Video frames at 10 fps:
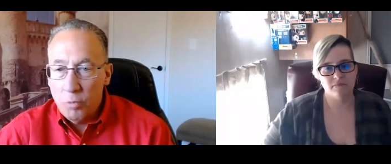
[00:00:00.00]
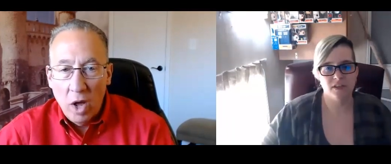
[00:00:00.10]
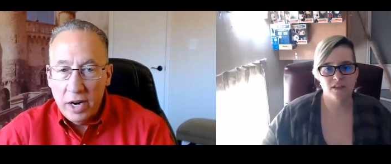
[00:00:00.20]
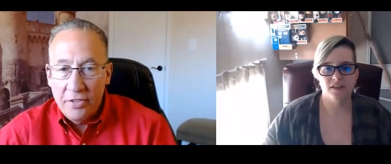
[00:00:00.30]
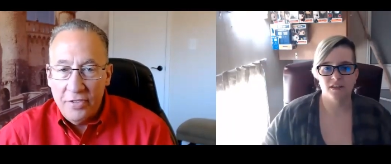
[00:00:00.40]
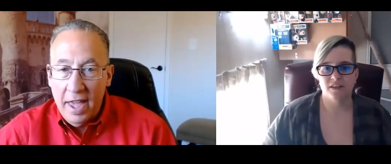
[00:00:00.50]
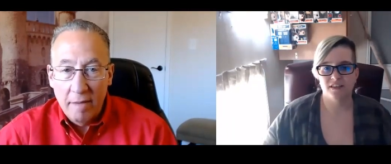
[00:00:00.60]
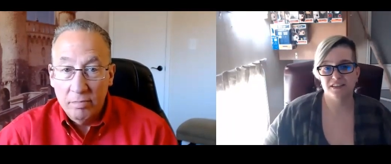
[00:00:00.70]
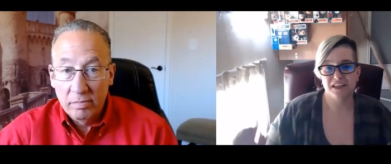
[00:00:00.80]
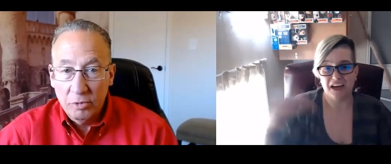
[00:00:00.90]
Speaker 1: and the same,
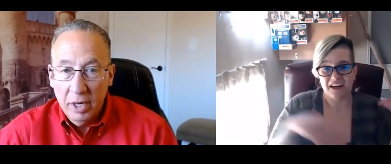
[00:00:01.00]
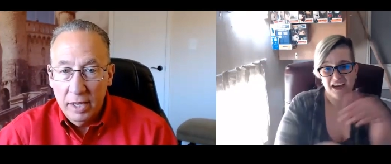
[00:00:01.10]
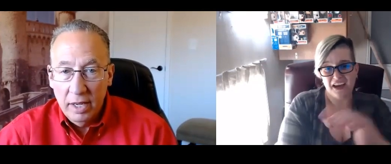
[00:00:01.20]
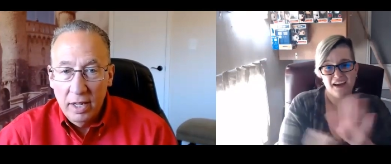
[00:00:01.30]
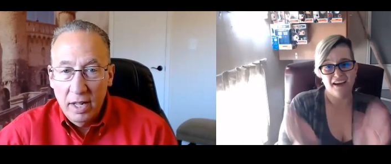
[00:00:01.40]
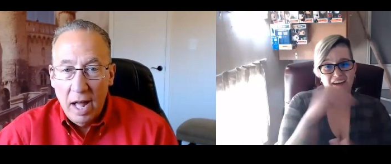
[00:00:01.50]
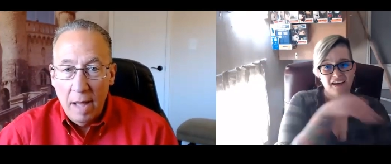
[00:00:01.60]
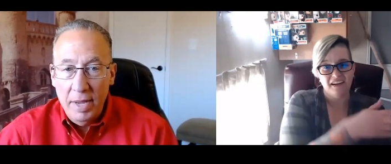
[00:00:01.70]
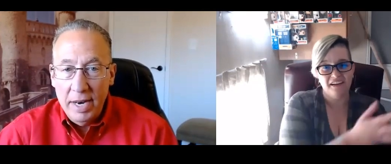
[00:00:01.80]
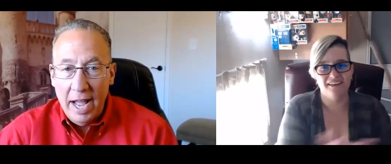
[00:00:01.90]
really. I
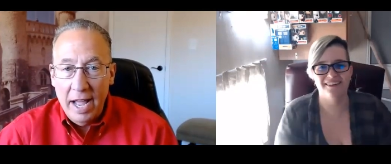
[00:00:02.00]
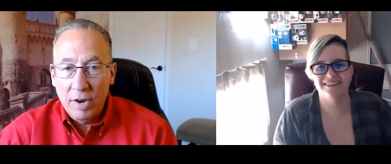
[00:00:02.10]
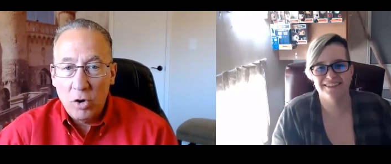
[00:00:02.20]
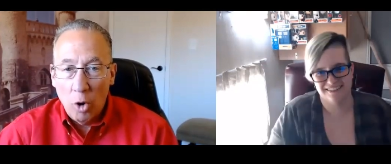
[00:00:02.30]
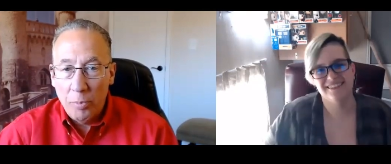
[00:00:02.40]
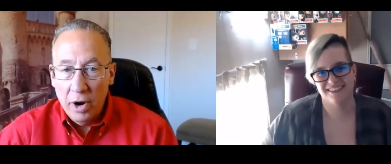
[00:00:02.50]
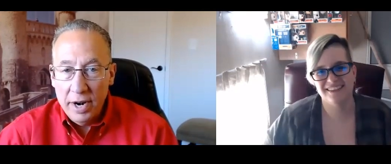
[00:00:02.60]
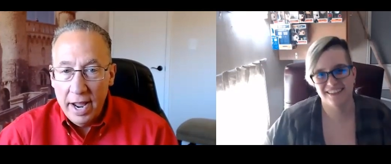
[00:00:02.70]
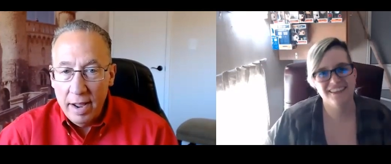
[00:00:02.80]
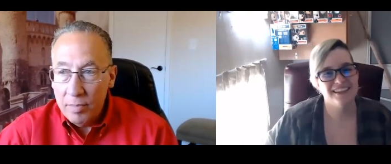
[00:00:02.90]
mean, I have a
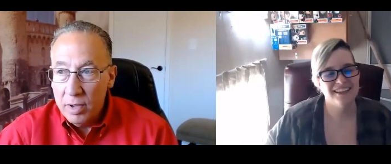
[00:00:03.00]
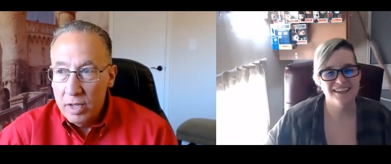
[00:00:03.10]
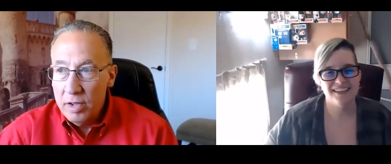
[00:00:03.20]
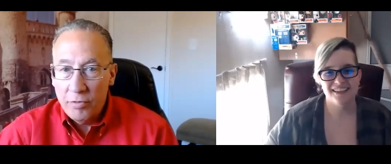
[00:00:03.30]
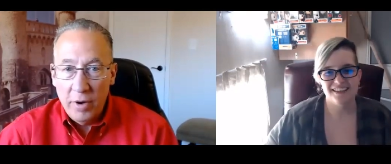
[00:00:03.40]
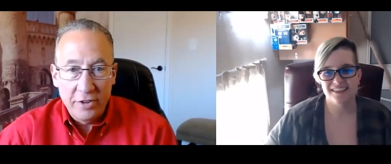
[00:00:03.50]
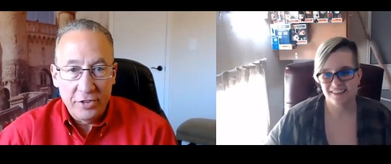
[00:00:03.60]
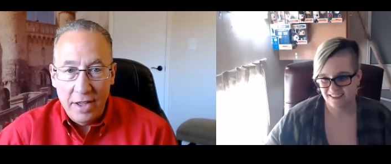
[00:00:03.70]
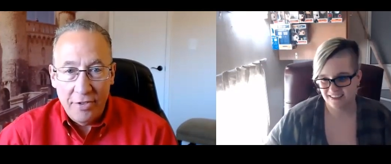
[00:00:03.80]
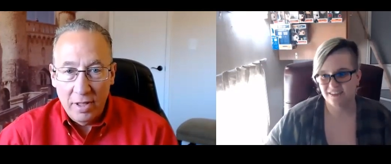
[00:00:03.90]
corporate name,
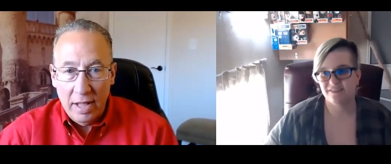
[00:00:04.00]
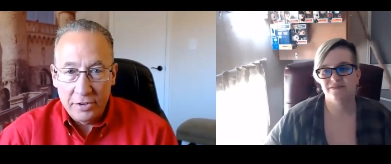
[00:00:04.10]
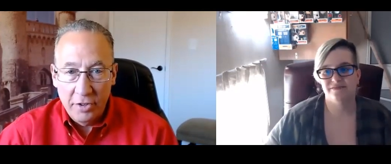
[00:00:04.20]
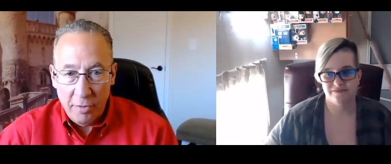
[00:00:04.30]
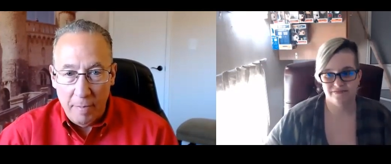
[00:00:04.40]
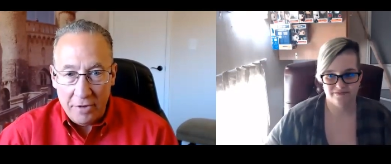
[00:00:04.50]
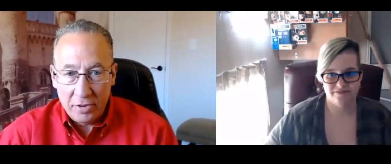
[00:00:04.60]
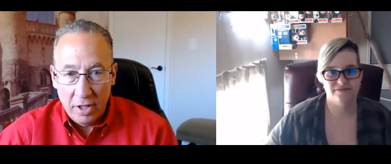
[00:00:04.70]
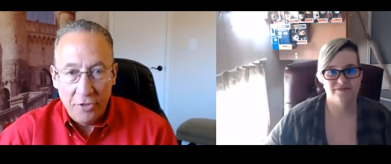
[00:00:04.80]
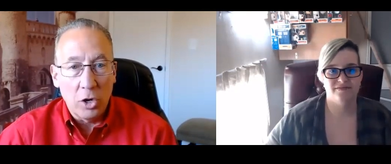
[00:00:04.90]
Franchise Selection
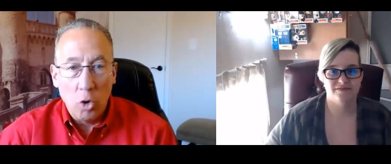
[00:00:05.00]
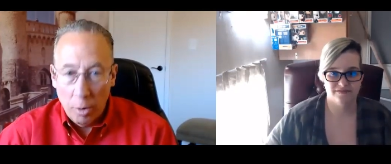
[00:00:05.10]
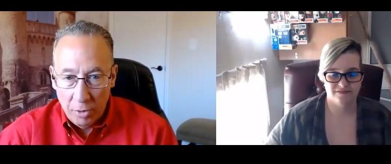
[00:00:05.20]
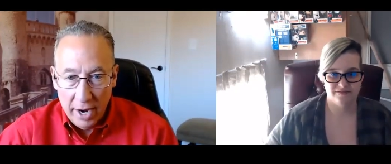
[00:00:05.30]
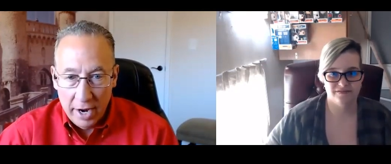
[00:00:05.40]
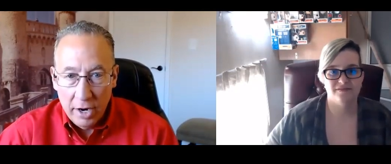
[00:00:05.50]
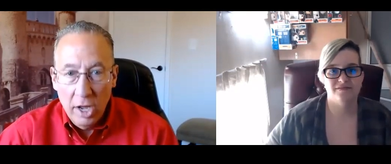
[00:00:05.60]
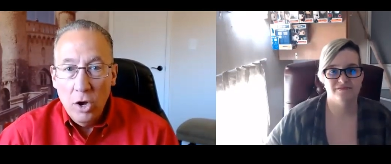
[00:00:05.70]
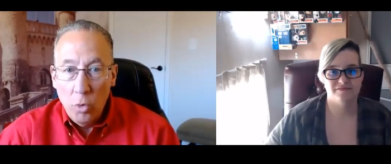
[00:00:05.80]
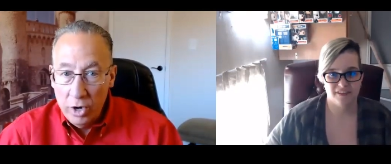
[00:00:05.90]
Specialist Incorporated,
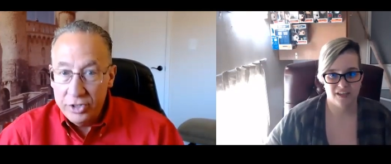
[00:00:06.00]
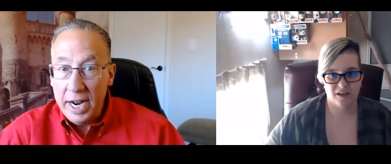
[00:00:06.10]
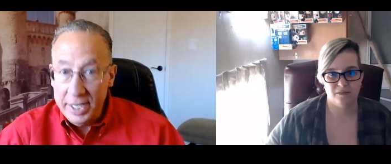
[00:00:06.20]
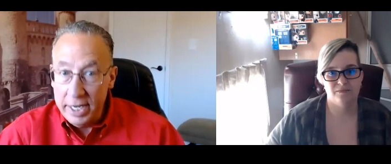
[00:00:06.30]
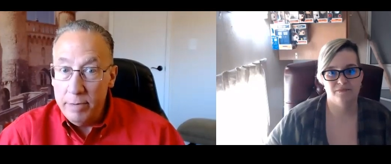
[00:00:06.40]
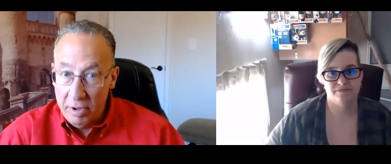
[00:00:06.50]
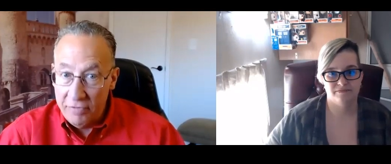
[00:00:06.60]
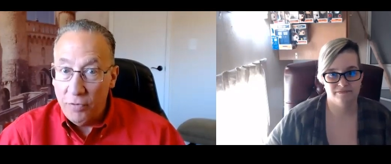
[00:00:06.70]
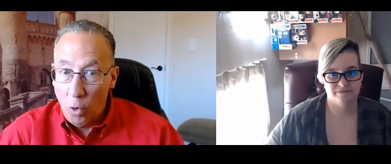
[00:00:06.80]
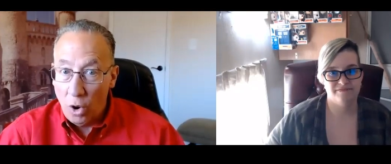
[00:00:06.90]
which I did
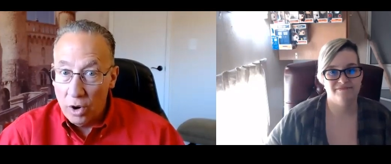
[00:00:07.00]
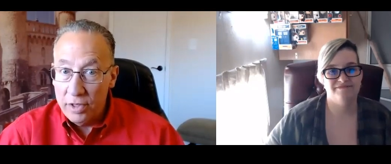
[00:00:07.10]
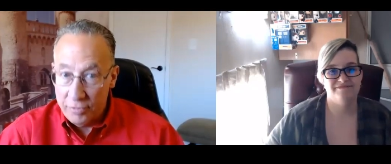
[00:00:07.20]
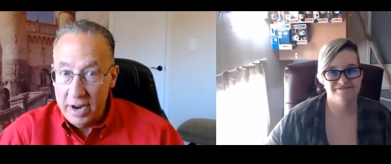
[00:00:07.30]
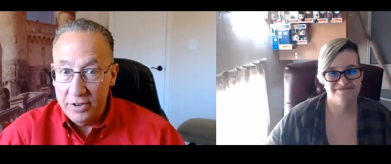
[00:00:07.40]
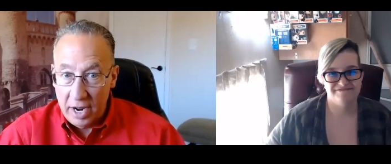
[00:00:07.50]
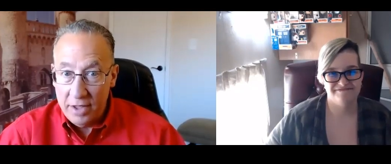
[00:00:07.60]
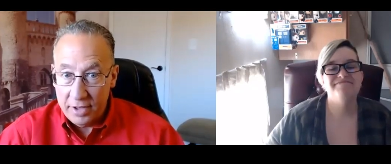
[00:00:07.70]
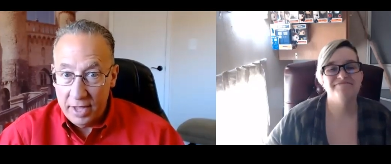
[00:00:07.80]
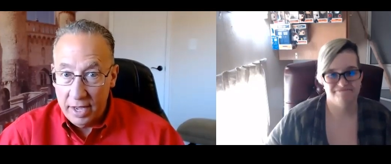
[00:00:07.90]
before the
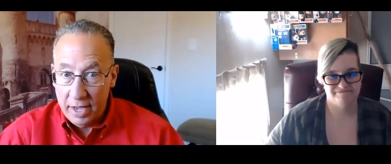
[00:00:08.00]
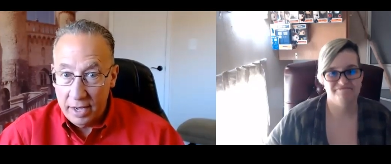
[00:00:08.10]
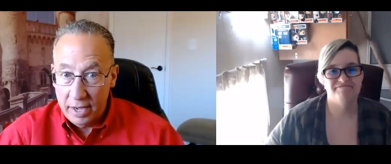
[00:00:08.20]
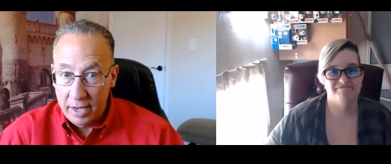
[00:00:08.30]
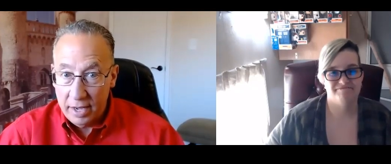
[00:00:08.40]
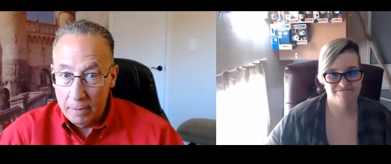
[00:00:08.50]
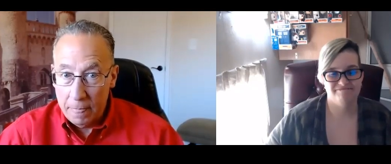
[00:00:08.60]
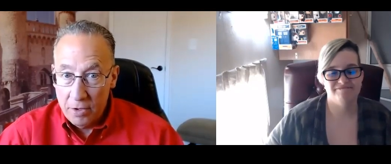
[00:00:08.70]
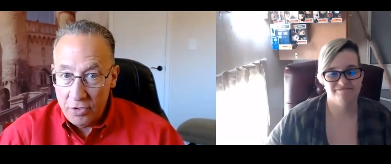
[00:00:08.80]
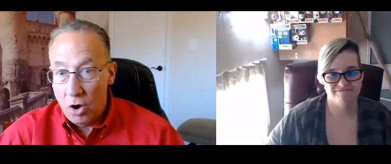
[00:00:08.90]
franchise game.
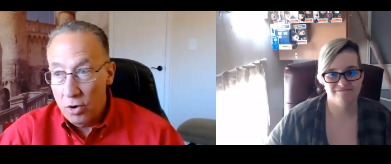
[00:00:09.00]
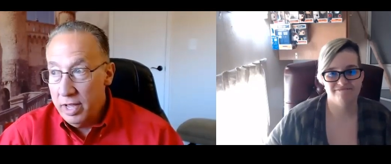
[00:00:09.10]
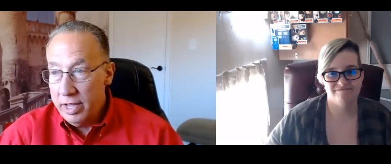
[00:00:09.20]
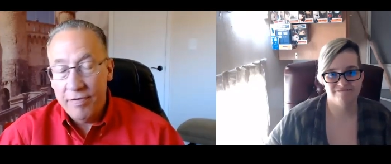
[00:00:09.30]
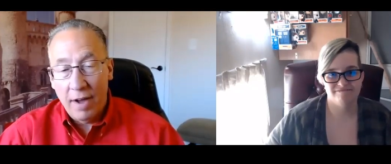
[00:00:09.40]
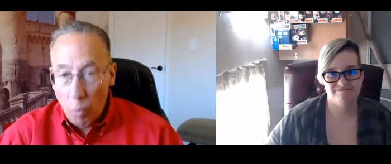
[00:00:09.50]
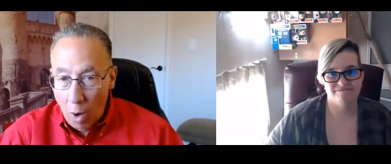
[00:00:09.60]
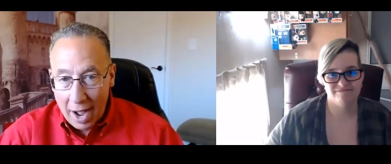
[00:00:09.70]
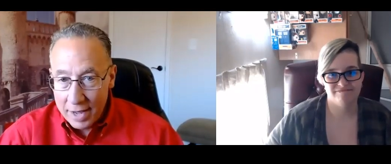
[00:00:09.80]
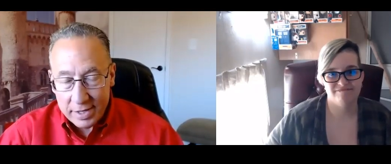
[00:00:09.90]
So if I
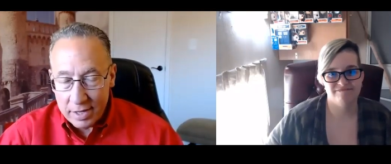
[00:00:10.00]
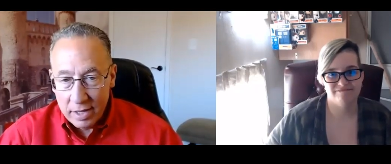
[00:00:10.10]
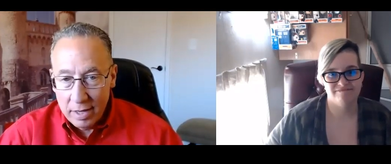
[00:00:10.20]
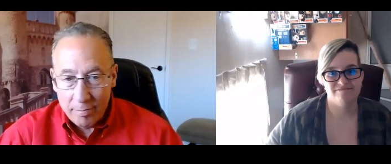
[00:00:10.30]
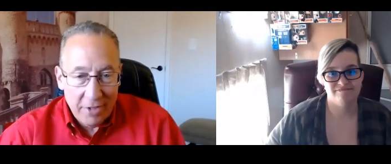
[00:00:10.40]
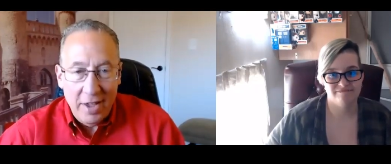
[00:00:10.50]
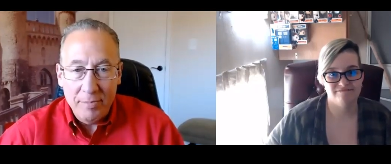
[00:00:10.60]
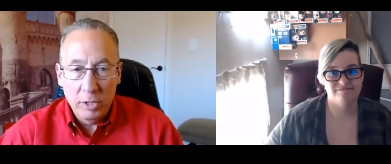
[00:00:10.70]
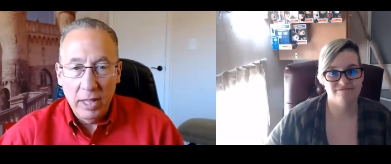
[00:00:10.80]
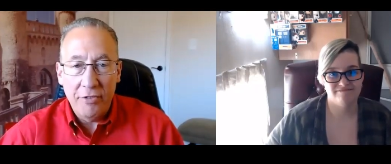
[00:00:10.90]
want, but see, I'm too
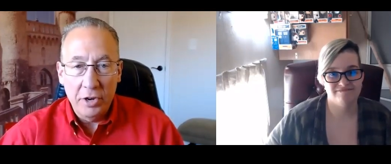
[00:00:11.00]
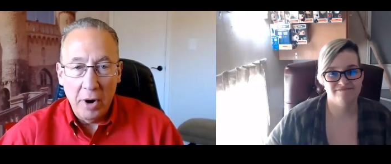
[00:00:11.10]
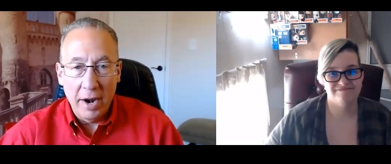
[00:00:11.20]
lazy to write it